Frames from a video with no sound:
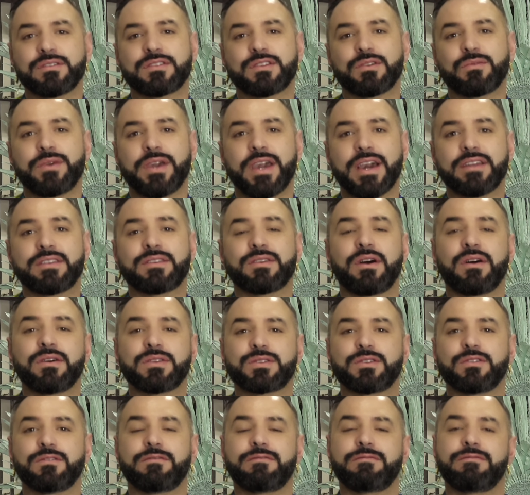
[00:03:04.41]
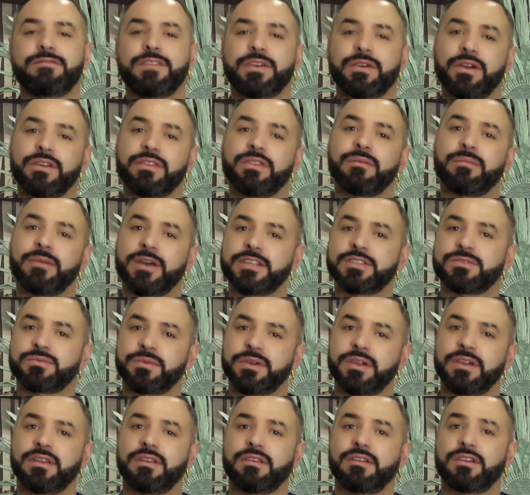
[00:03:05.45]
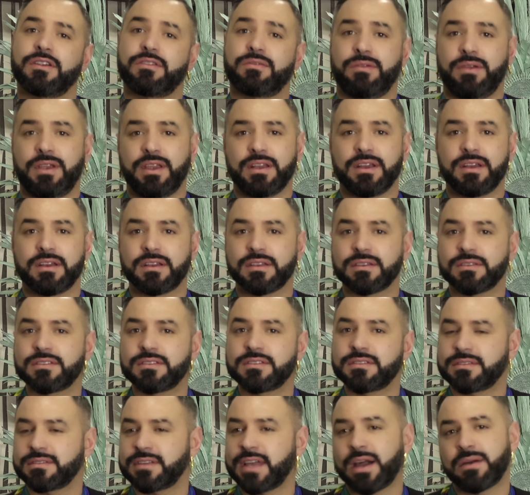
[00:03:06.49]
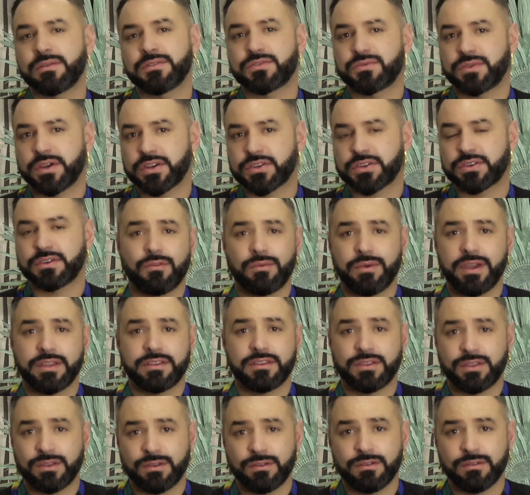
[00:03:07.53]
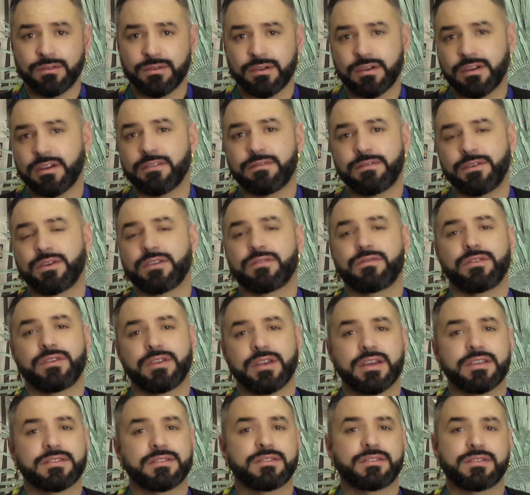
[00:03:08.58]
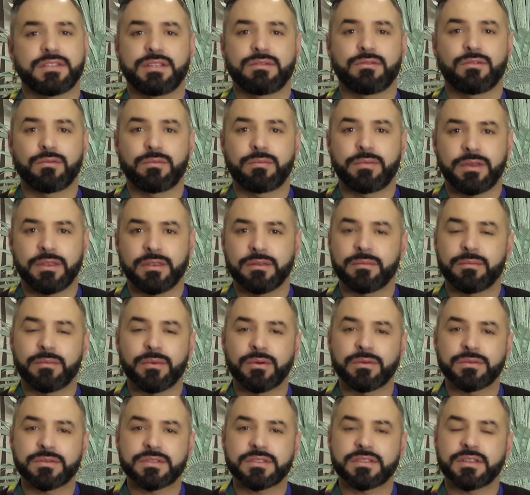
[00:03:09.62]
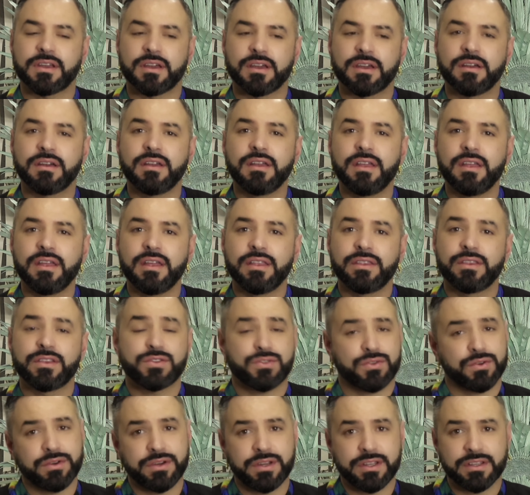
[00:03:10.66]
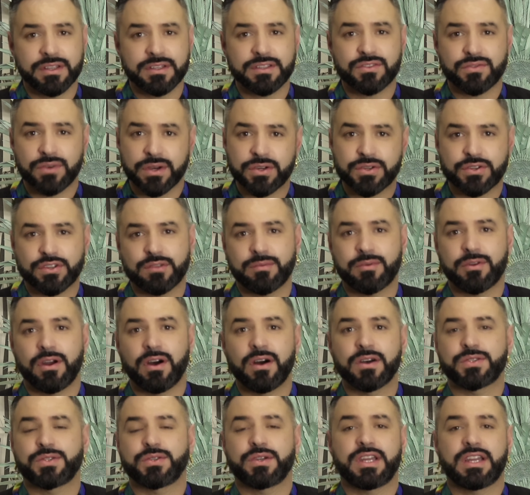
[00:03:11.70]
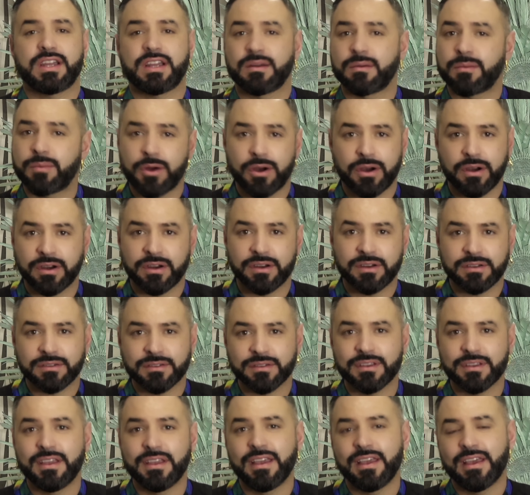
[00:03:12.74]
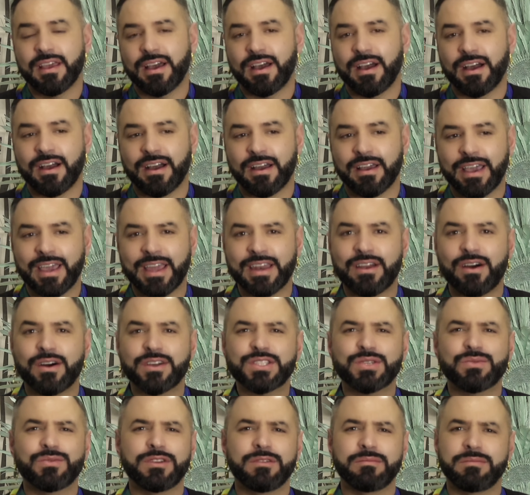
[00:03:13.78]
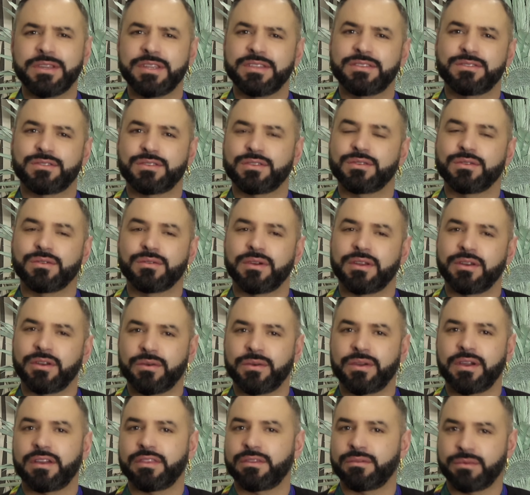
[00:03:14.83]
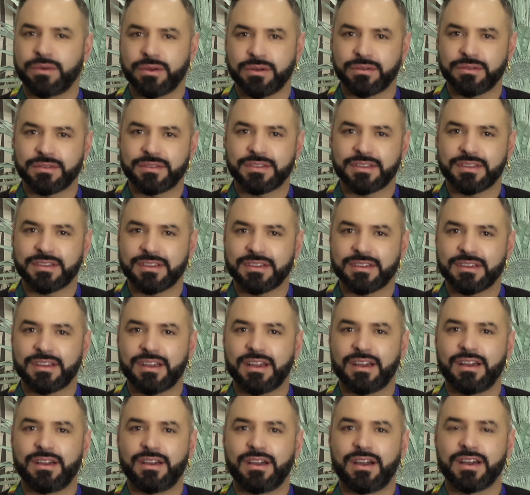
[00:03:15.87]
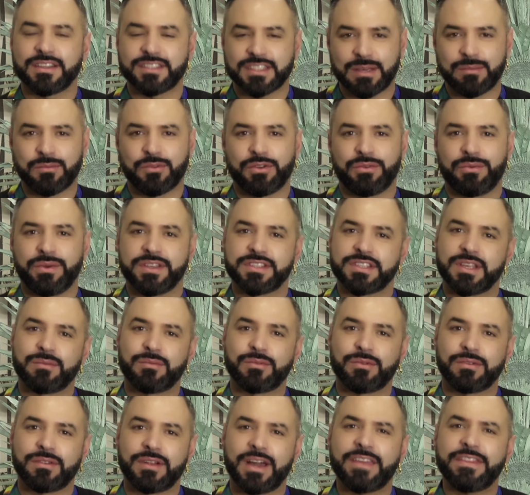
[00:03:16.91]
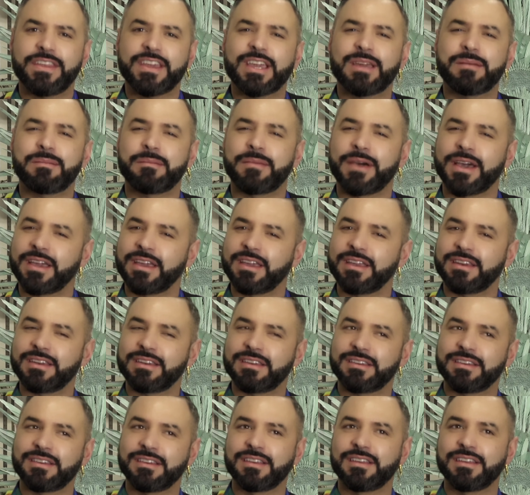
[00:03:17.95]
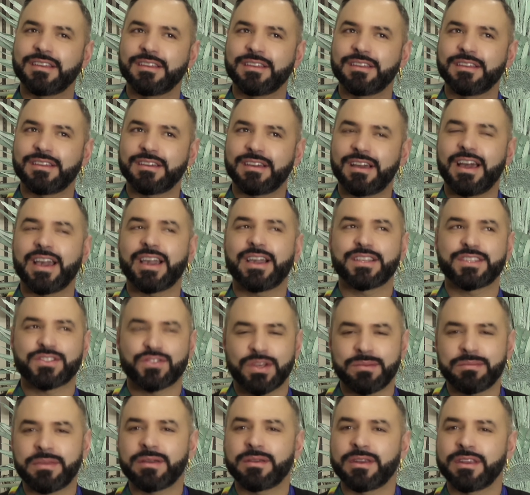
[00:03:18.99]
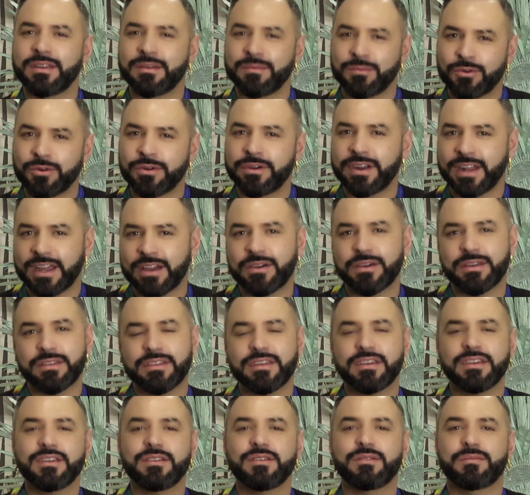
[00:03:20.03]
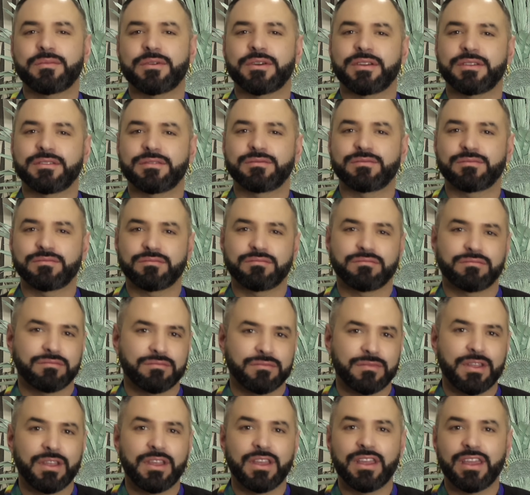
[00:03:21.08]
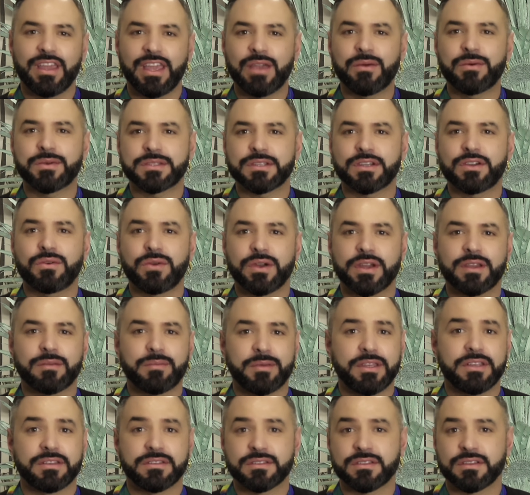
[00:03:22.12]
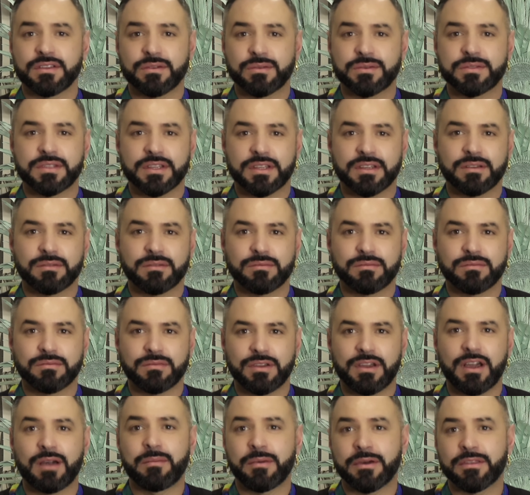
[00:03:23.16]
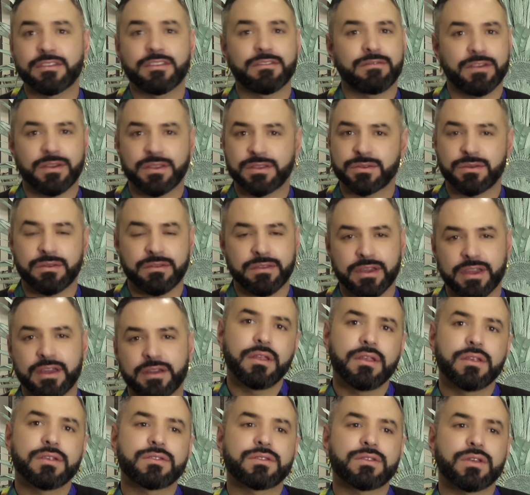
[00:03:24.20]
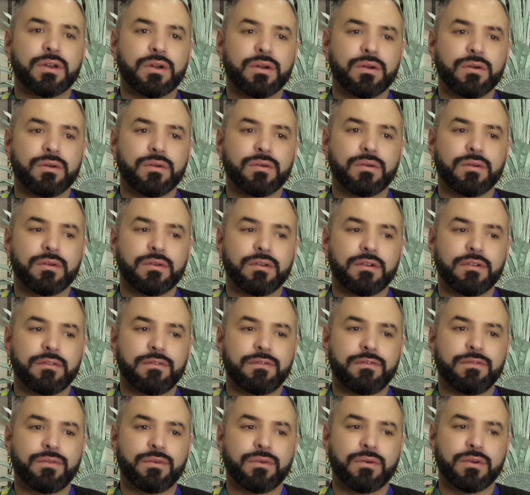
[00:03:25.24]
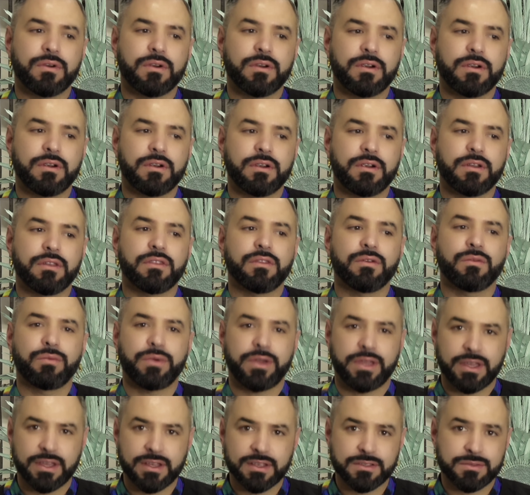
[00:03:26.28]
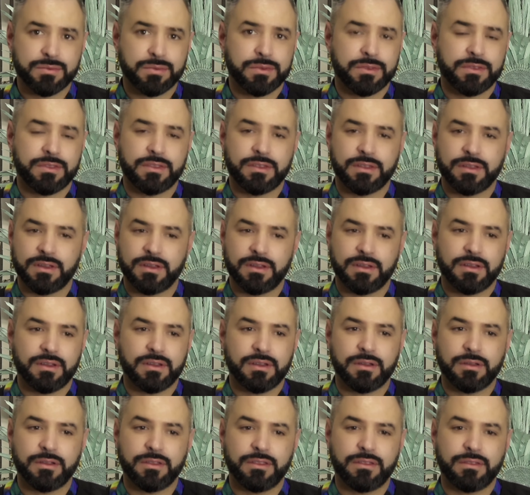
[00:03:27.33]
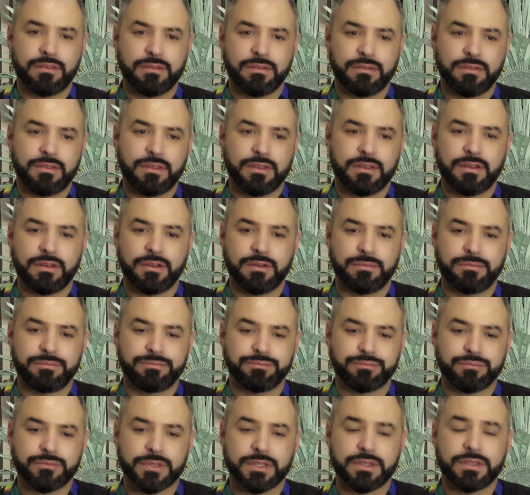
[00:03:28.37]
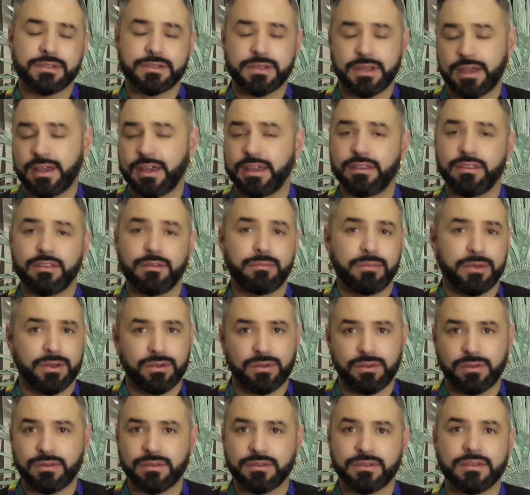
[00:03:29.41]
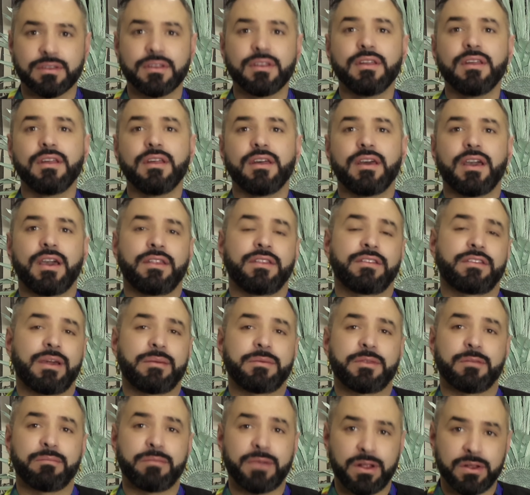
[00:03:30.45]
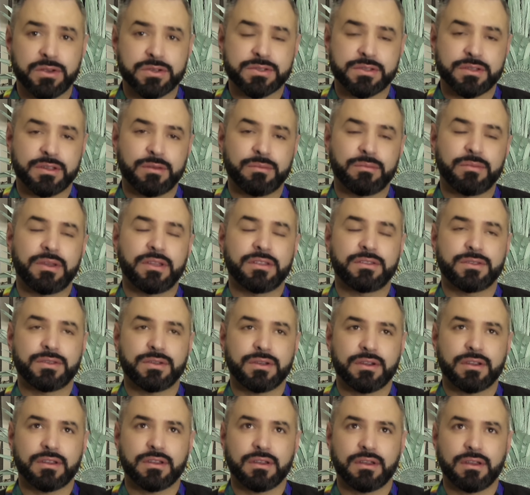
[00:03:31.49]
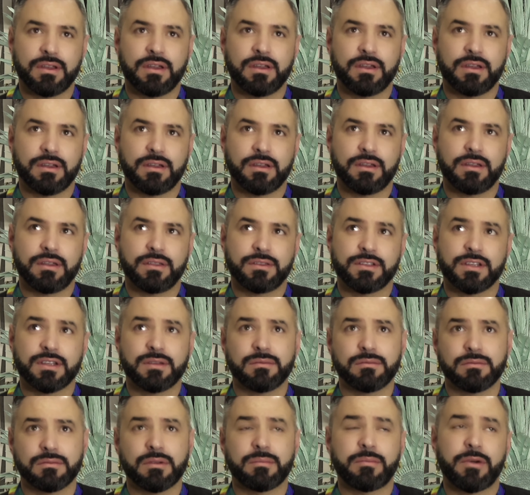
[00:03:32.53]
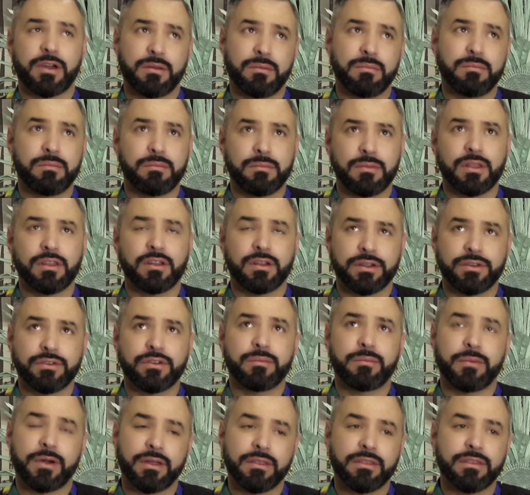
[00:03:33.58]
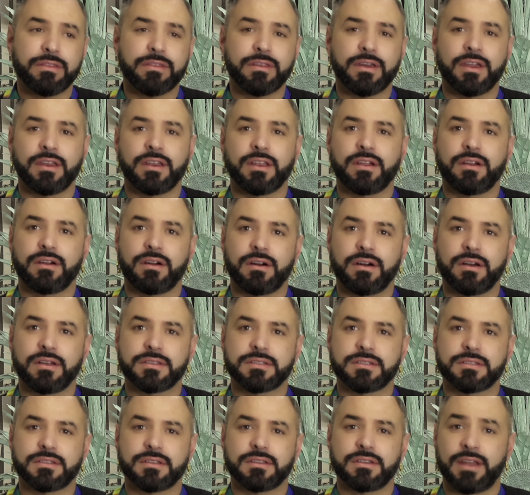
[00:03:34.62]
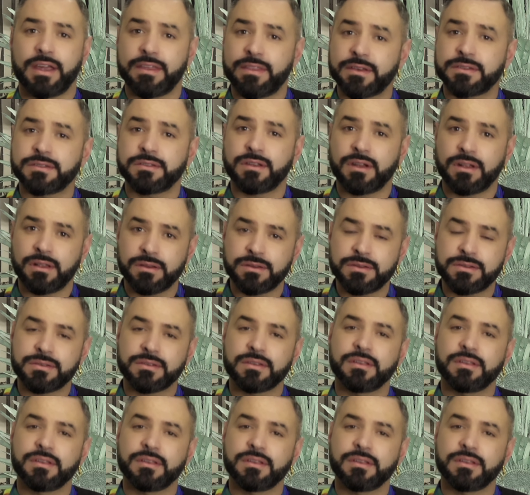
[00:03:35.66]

So we had to also figure out the best way to create a sound structure. We had to do a few different tests to see what would be the most, the sturdiest structure, but also could come apart. And also wouldn't be too annoying on the road to assemble and reassemble. I think I could streamline it more now, I think, but it was a quick piece too. It was like a month to figure this whole thing out. So for the wings, with the design, the build, and the time to embellish them, it took about a little under a month, and it cost $9,000.